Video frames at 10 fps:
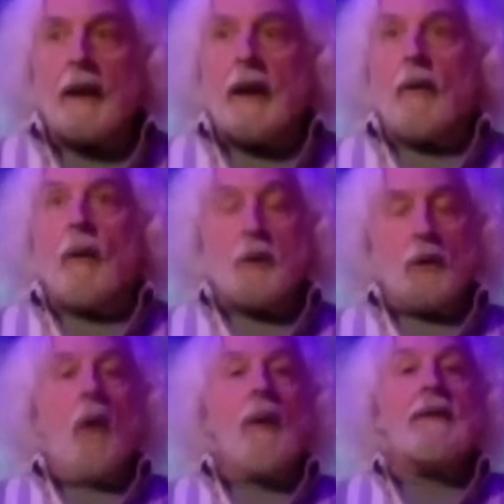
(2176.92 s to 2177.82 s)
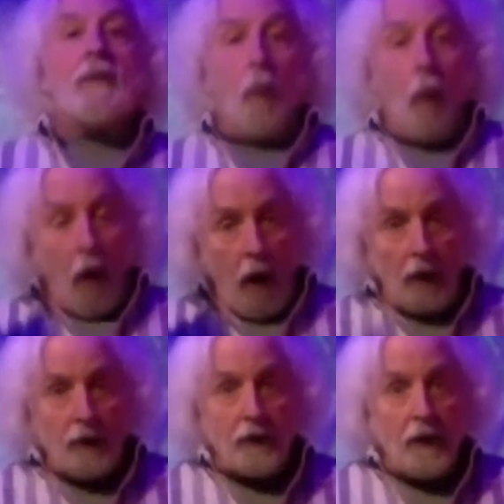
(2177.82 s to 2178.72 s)
when you go in, the
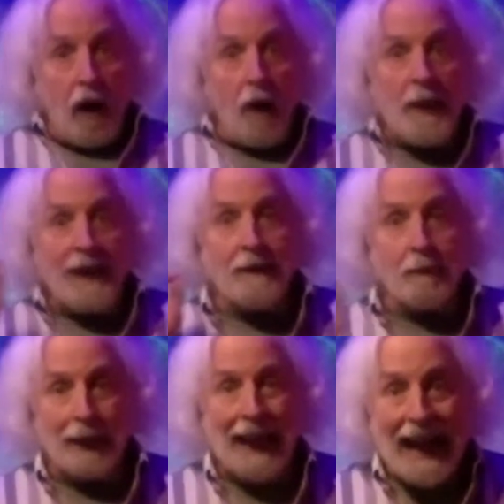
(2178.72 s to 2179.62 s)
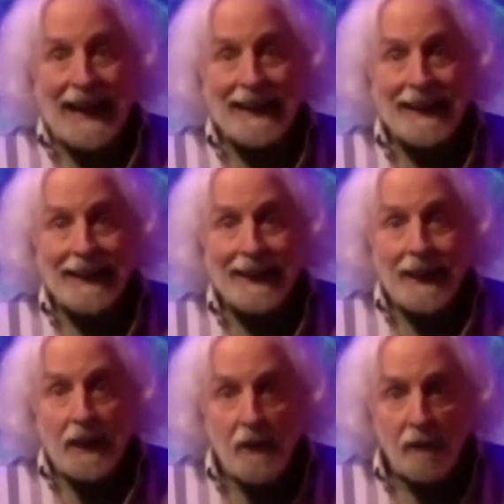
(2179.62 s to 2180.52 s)
walls are painted black,
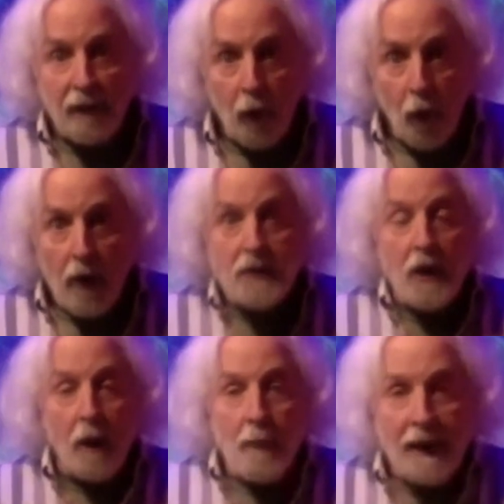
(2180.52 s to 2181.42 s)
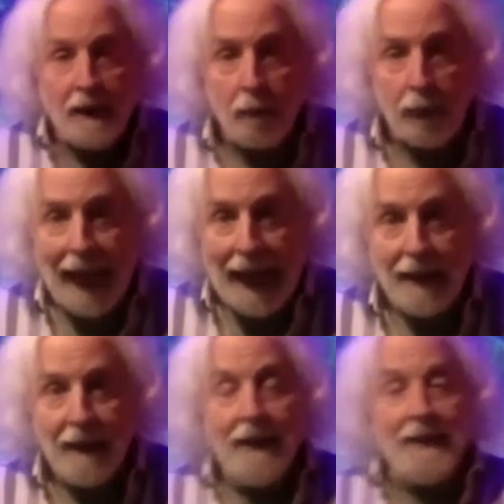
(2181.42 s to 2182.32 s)
the floors are painted
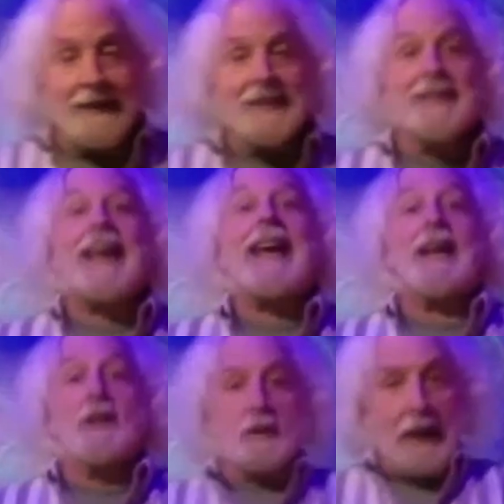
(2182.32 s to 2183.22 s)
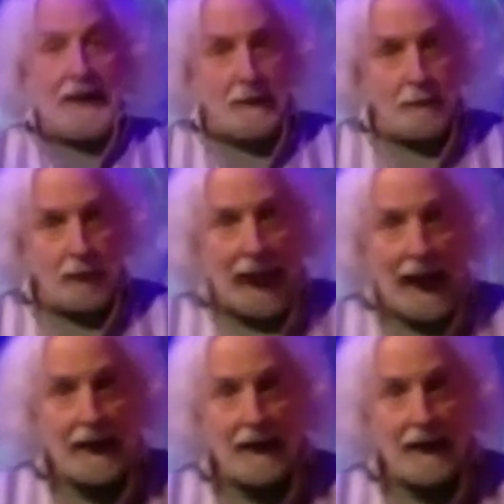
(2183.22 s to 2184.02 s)
black, the stage is painted black,